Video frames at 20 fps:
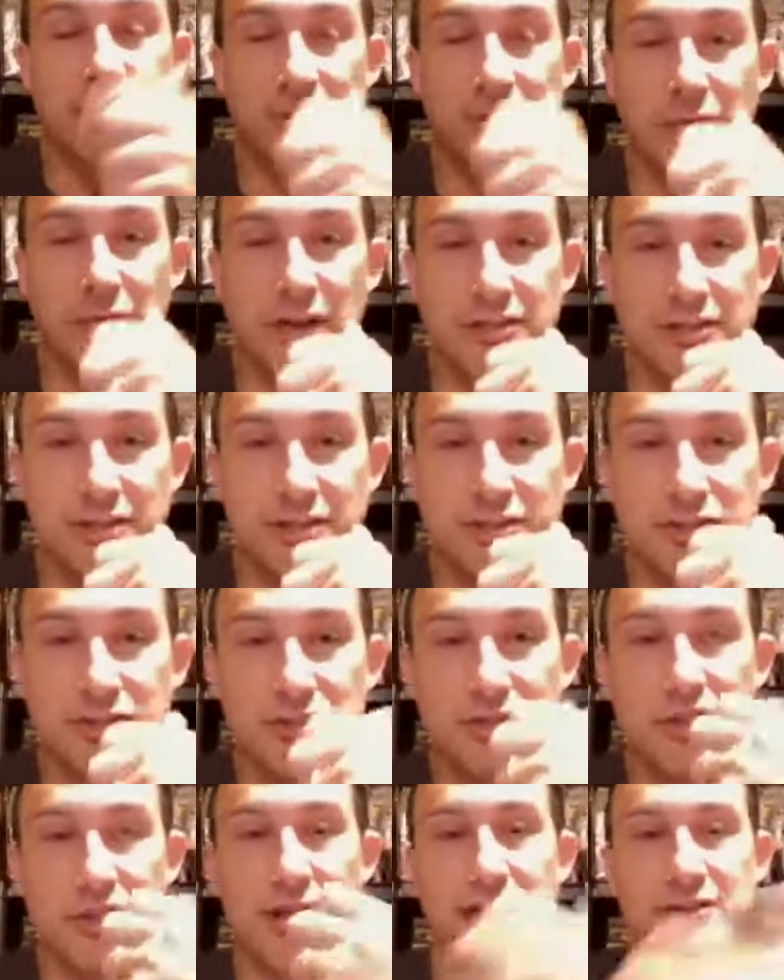
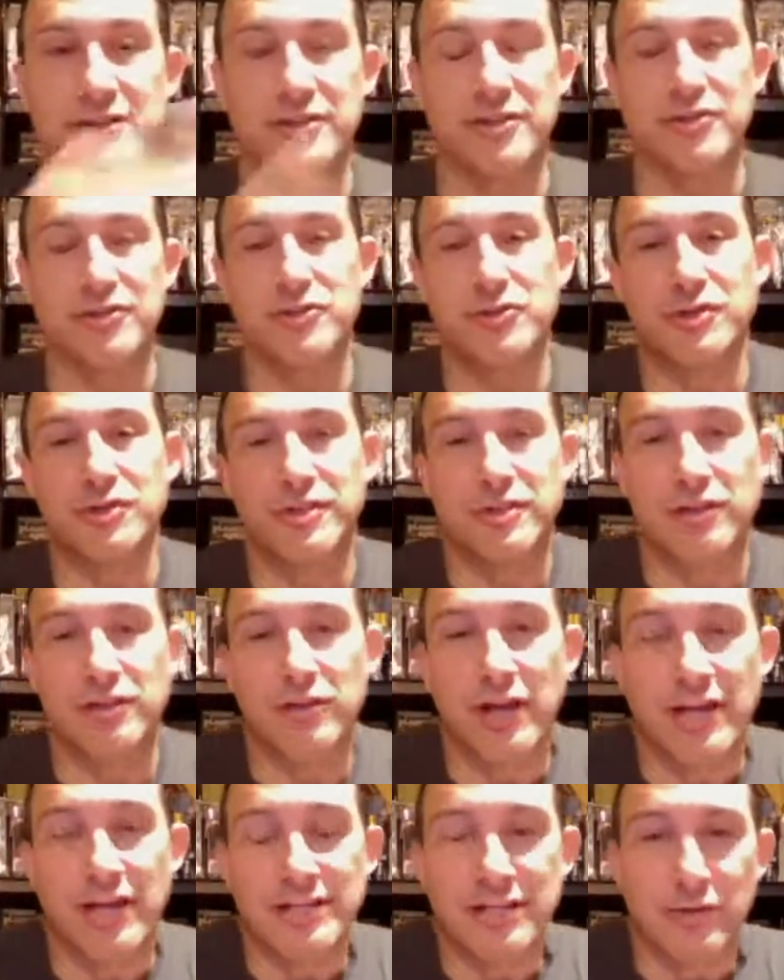Congratulations to you guys, all these
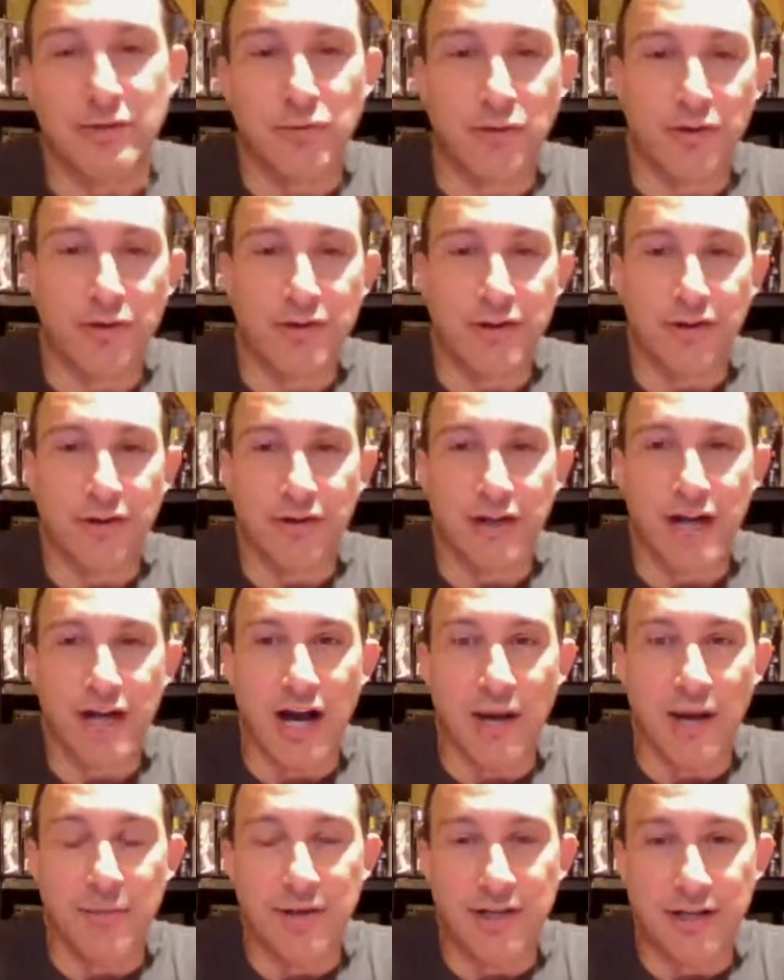you guys that were in there and
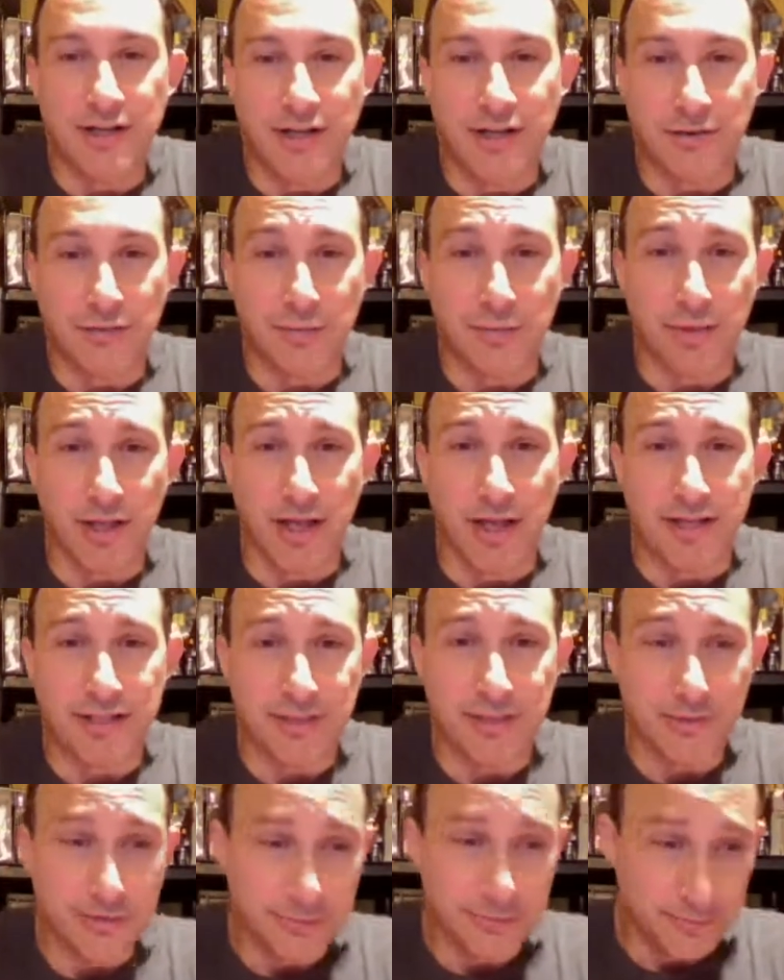commented and I replied
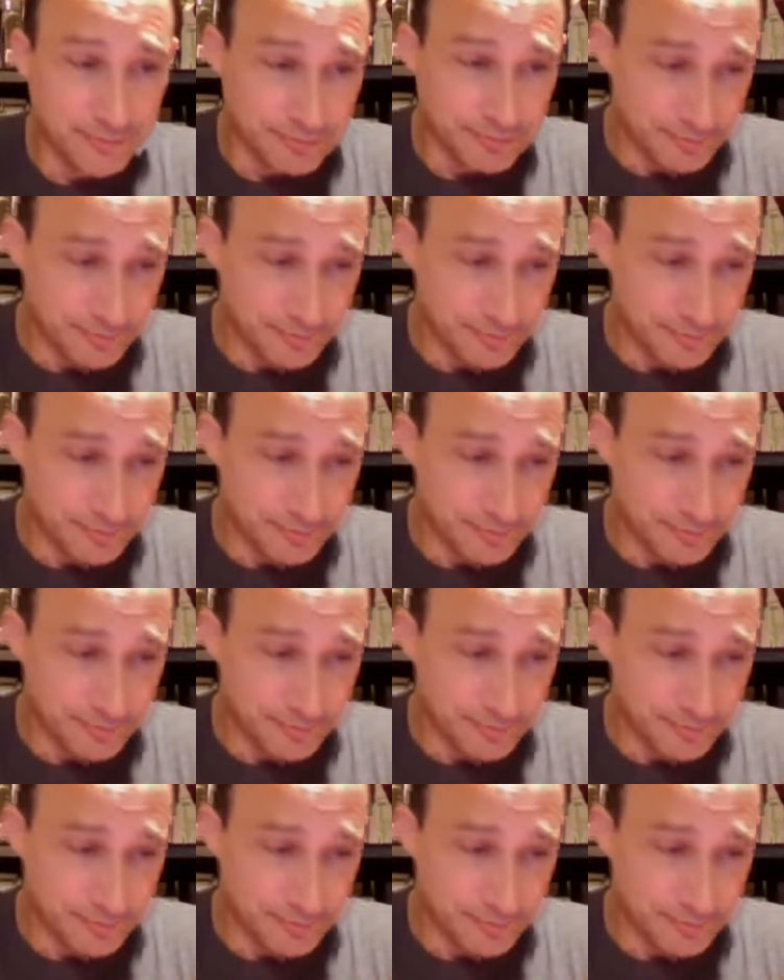to